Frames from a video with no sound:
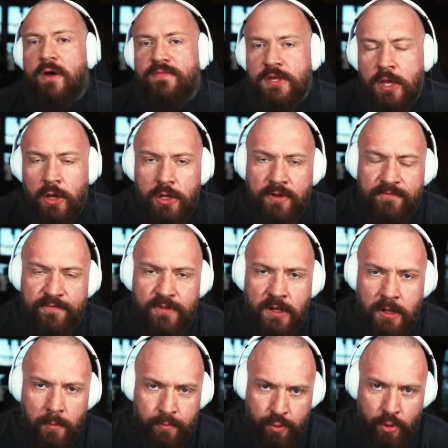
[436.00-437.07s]
ever heard of
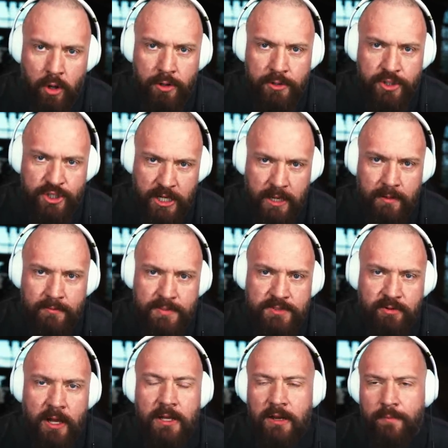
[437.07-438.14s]
LeBron James,
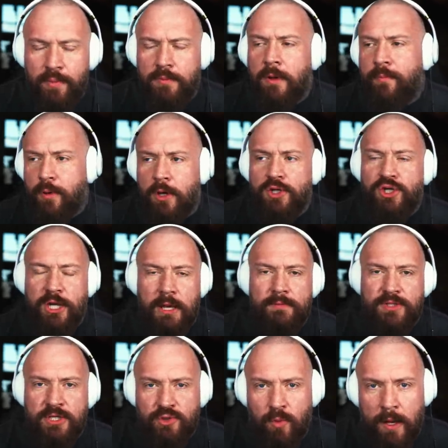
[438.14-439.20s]
right? LeBron
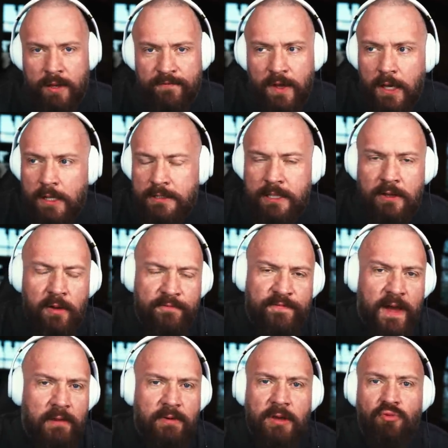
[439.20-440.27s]
James's wife did a
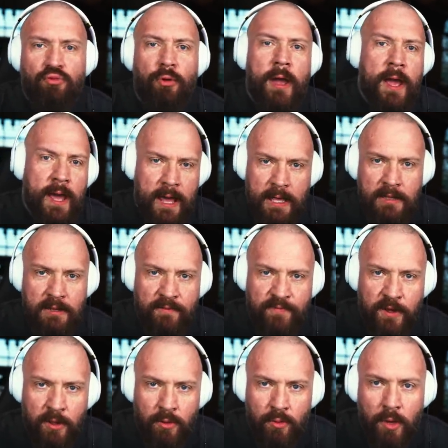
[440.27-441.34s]
very rare
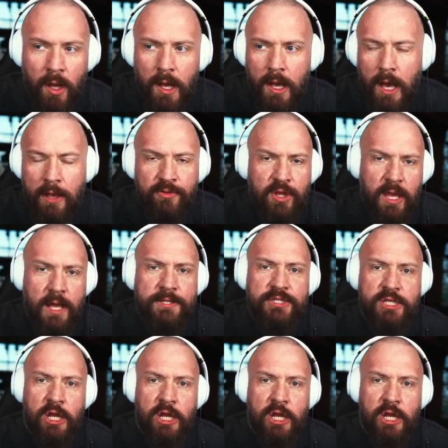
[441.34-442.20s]
interview, and they asked